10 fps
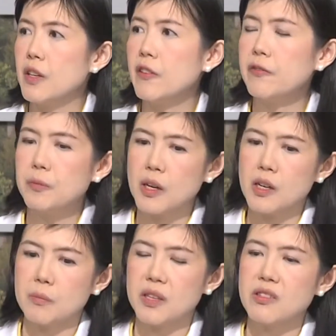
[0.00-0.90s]
If
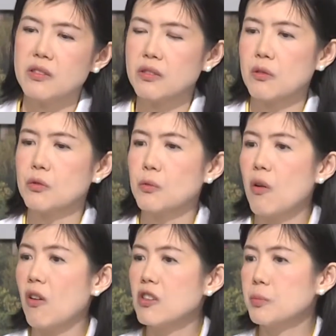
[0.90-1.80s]
patients go to
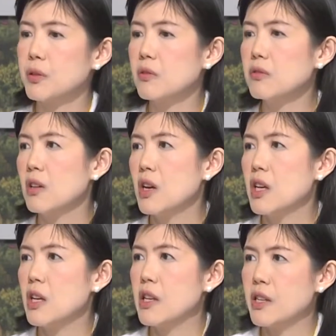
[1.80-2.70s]
hospital,
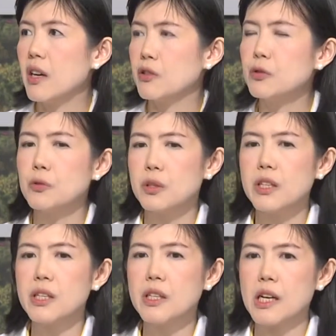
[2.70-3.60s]

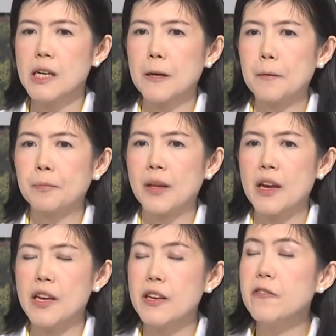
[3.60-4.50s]
usually
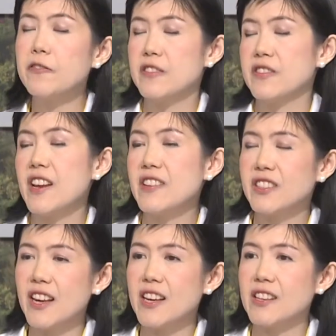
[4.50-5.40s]
if they
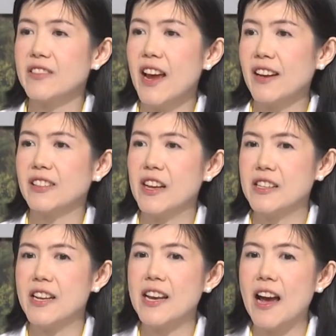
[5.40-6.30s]
say that
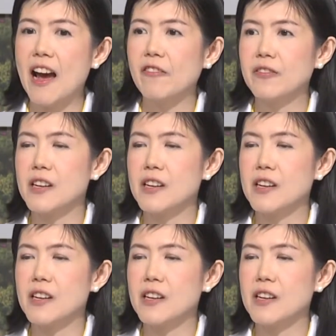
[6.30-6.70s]
they have